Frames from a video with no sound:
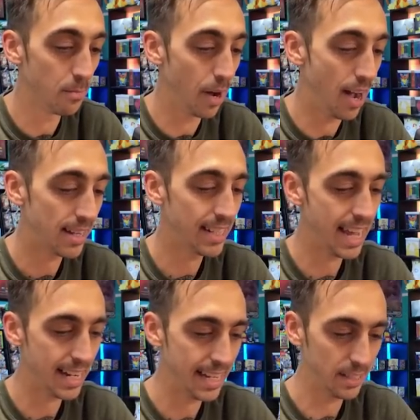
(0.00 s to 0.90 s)
the box,
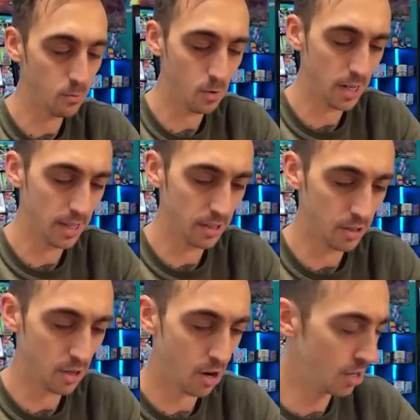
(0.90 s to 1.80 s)
and it's one of the
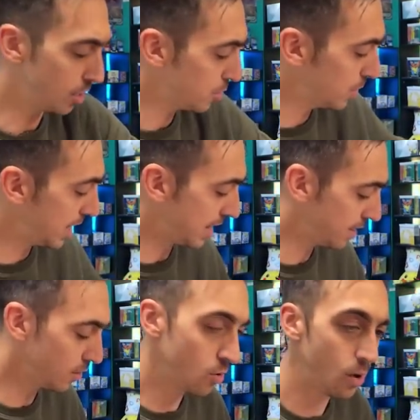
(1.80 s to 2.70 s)
starters. We got
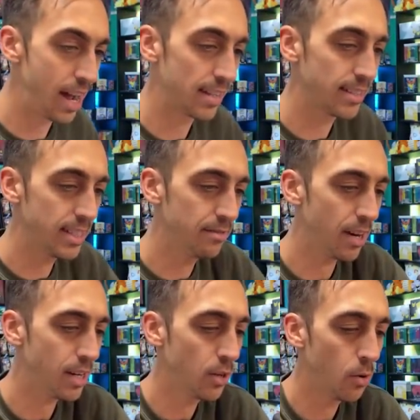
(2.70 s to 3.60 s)
the Quaxly.
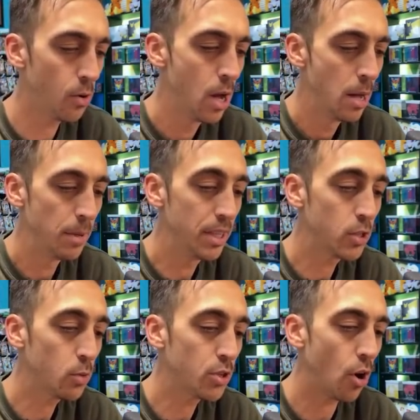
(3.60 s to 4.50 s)
Very cool. But
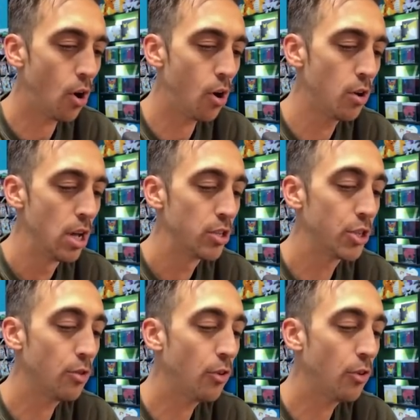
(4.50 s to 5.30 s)
this was all so